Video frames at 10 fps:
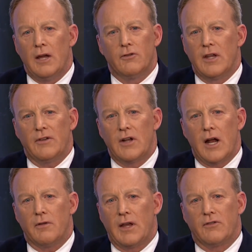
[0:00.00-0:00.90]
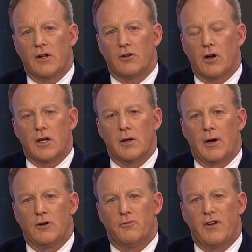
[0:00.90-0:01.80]
So that's not talking
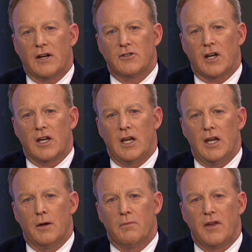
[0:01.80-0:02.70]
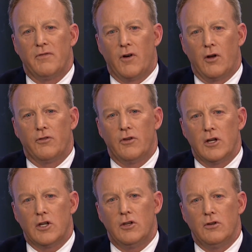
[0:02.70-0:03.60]
about fact-checking him. They
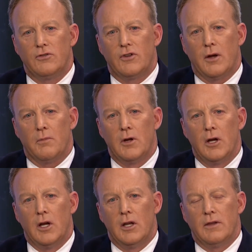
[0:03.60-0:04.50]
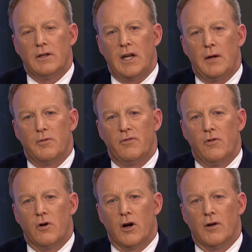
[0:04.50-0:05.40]
falsely accused him the day
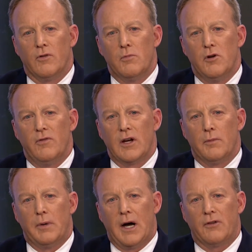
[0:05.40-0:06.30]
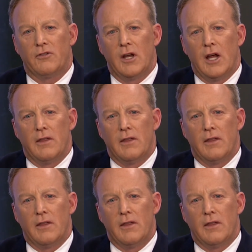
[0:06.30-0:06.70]
before of removing a bust